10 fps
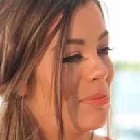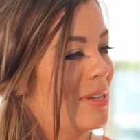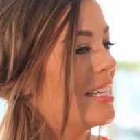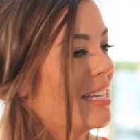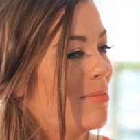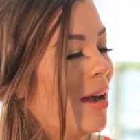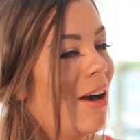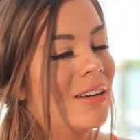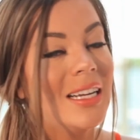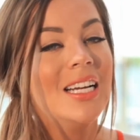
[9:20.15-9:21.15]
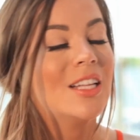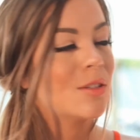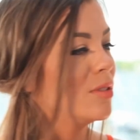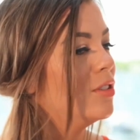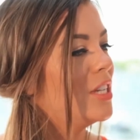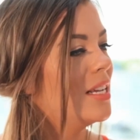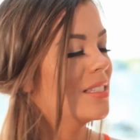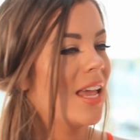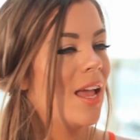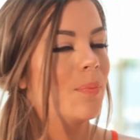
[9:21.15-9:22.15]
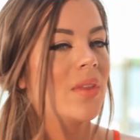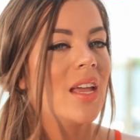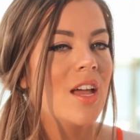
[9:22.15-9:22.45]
opinion about the Blue Jays game.